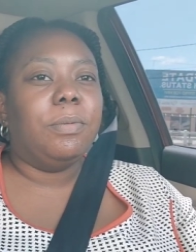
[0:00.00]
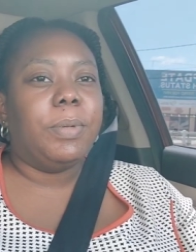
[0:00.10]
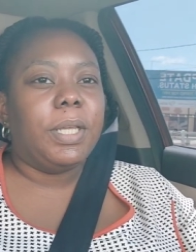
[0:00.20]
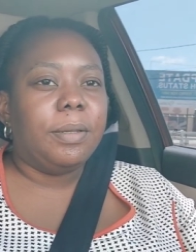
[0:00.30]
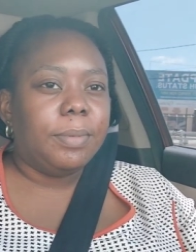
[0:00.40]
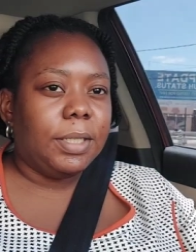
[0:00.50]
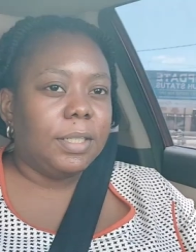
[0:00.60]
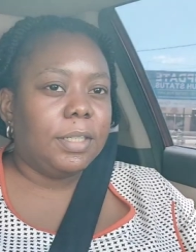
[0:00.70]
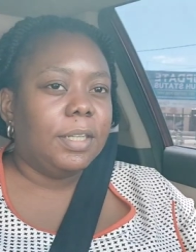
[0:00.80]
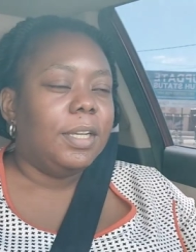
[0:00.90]
the
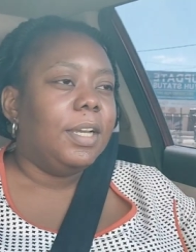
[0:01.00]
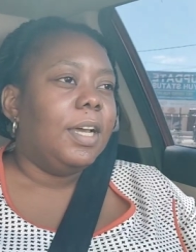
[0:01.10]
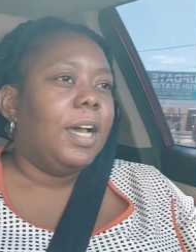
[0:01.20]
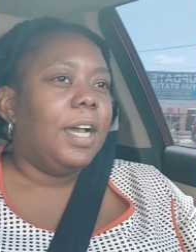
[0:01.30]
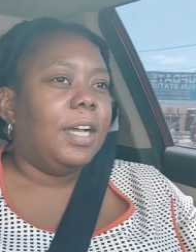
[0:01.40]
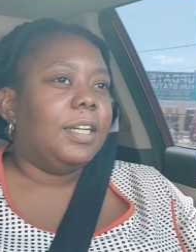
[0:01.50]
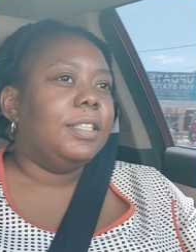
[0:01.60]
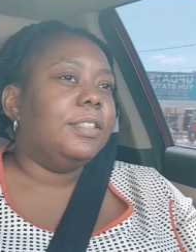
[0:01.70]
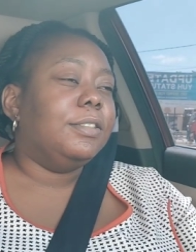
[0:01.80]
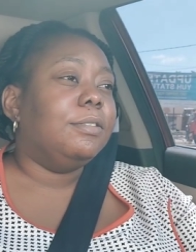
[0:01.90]
baby
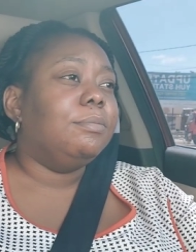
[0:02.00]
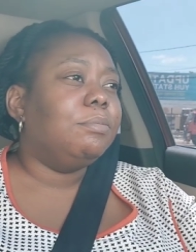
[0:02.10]
and uh,